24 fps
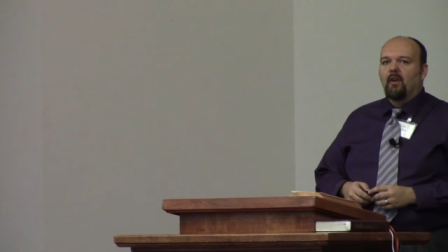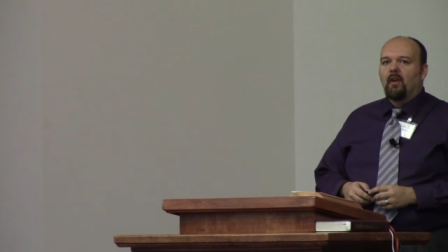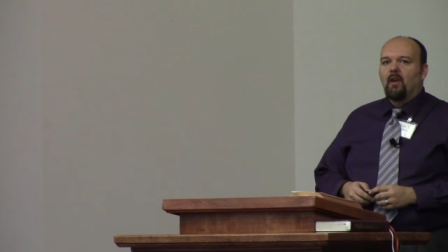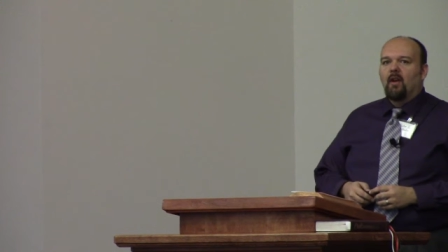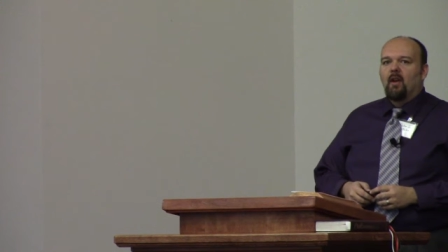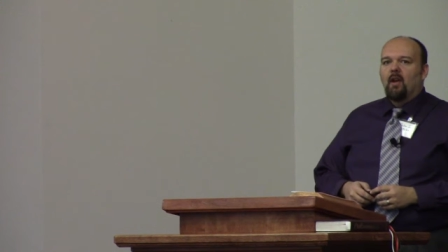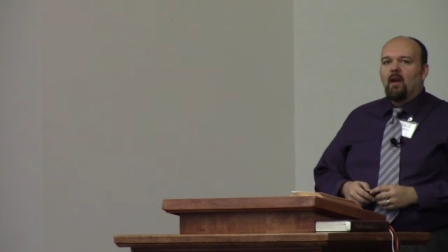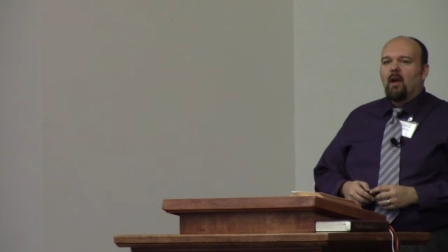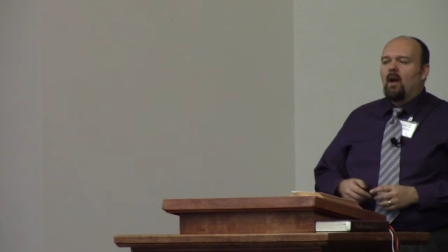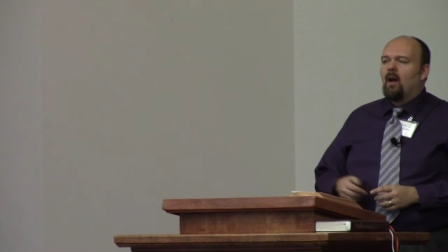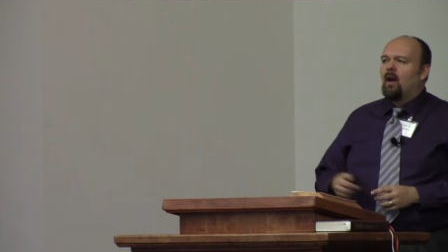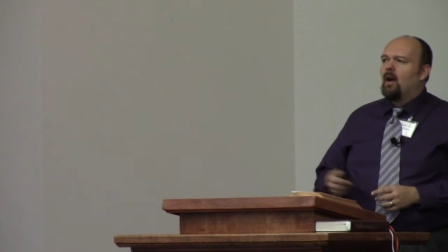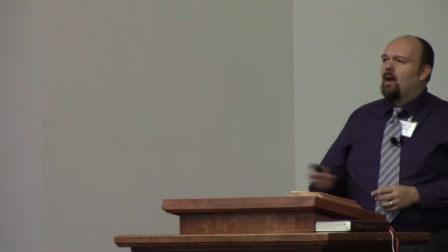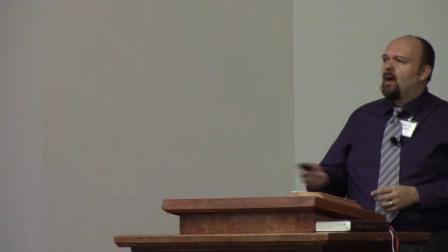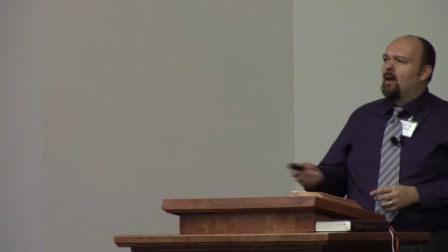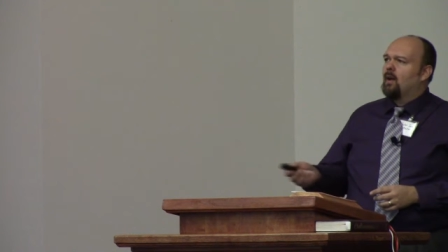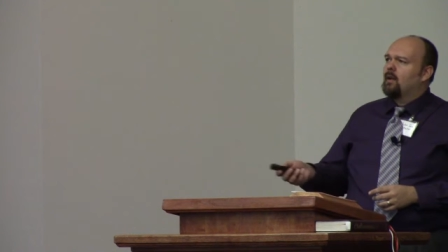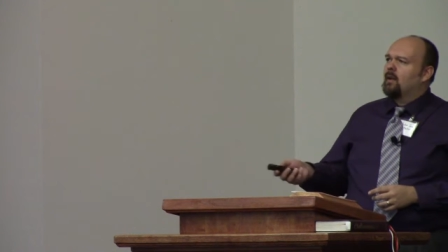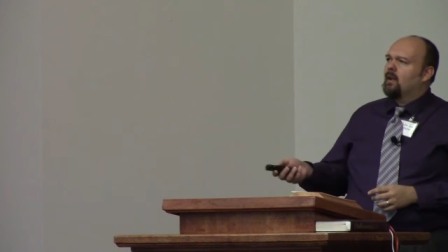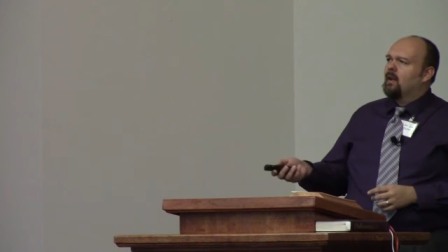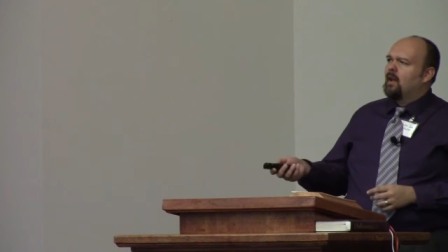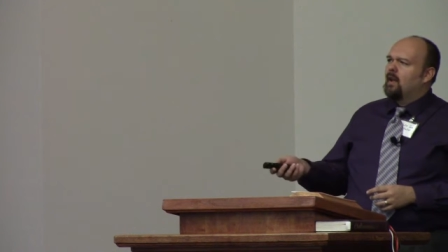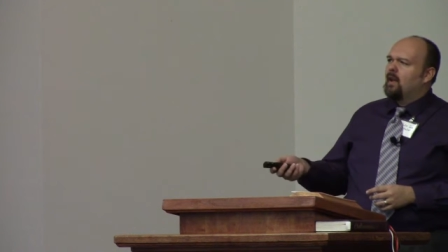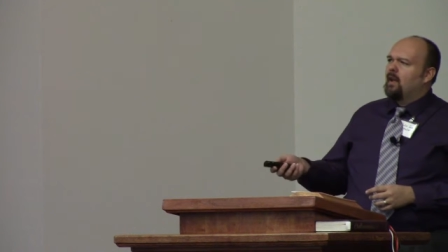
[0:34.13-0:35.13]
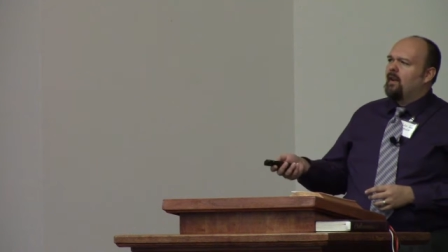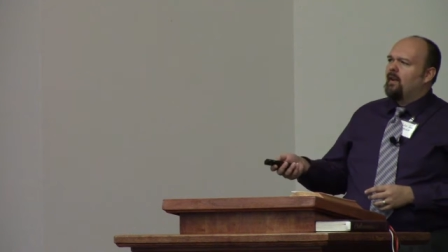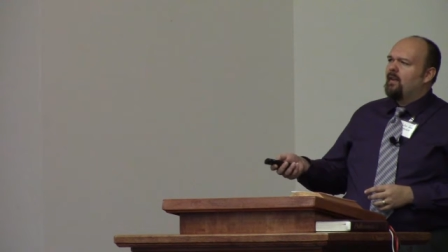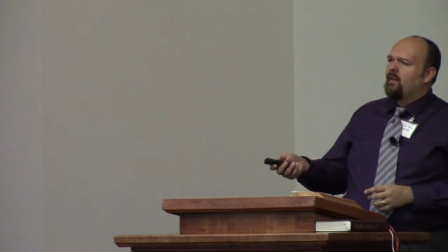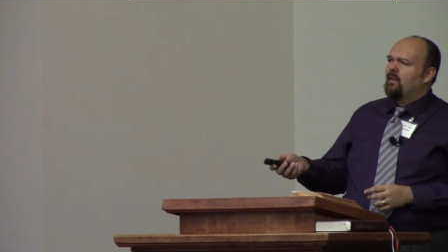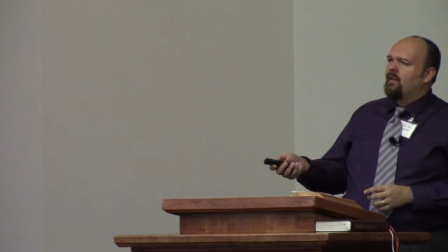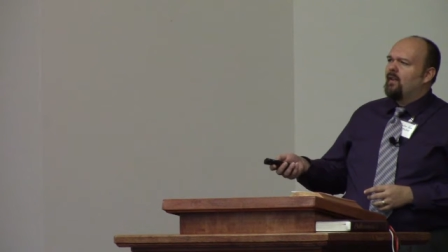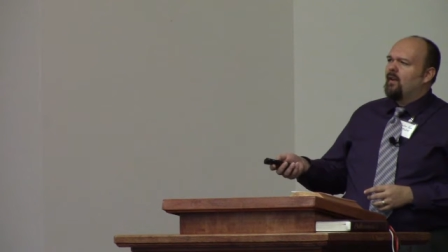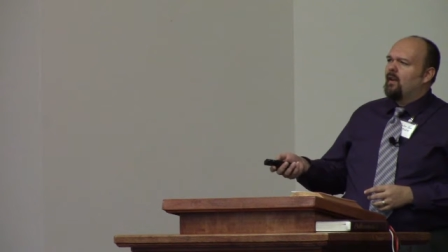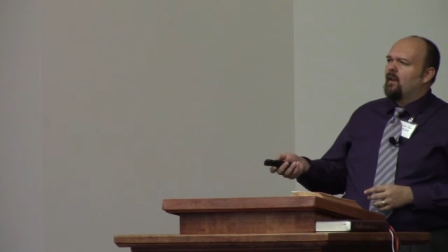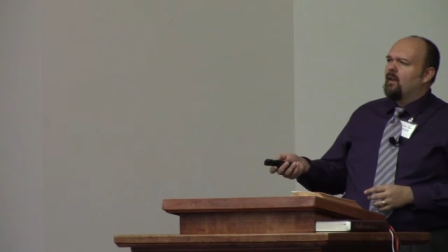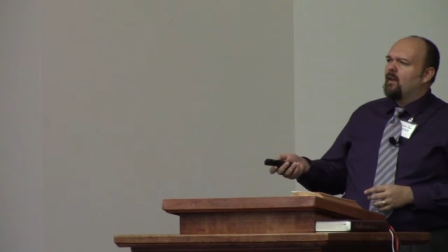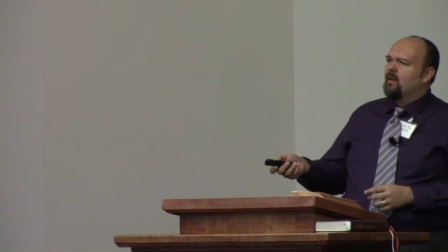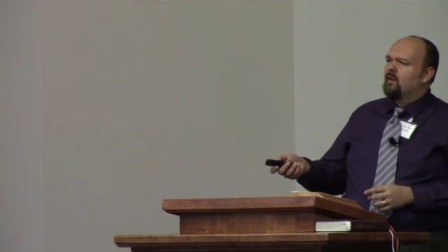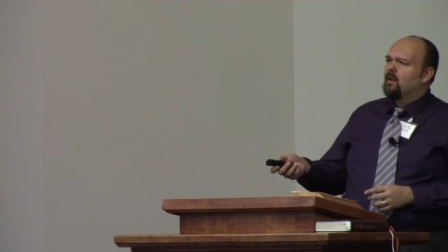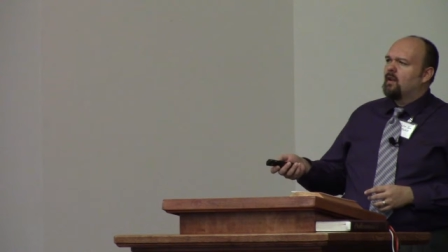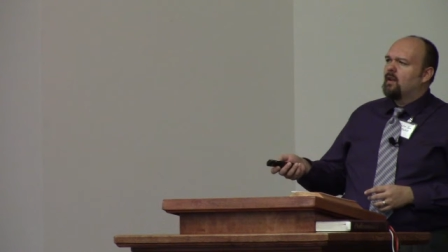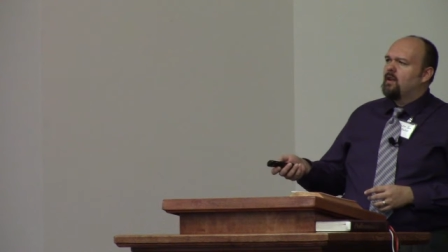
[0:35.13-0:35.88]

can I get it to,